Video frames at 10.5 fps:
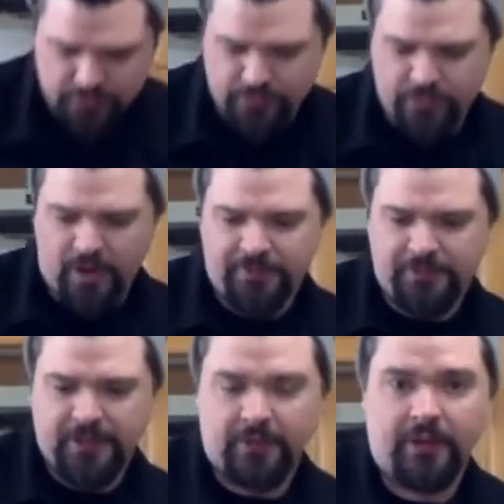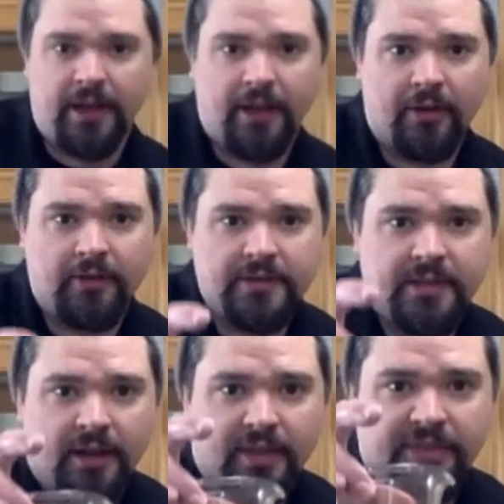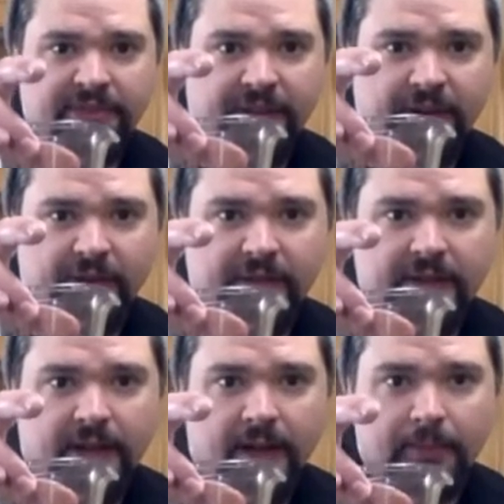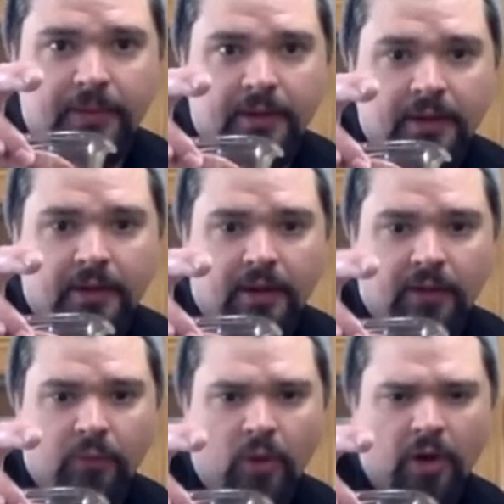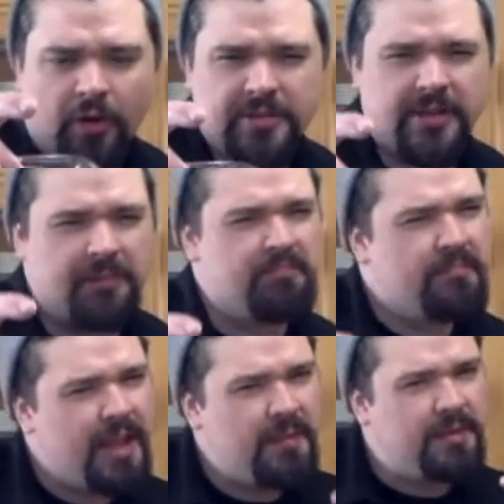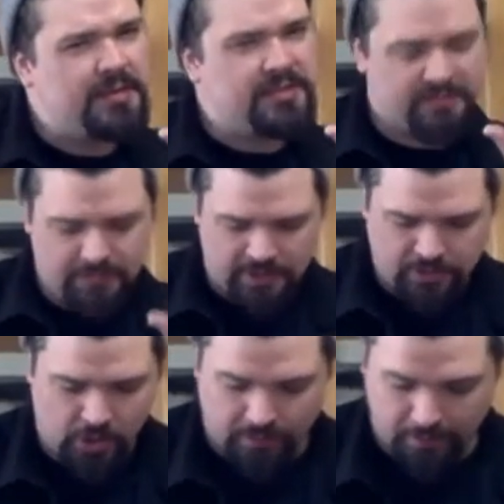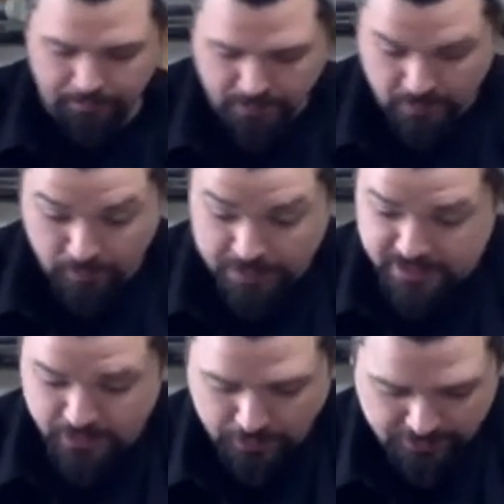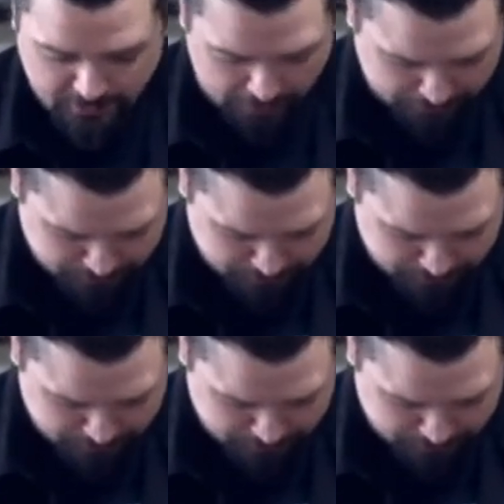roughly around 1/3 of a cup of water. It's like maybe a smidge over, but that's totally fine.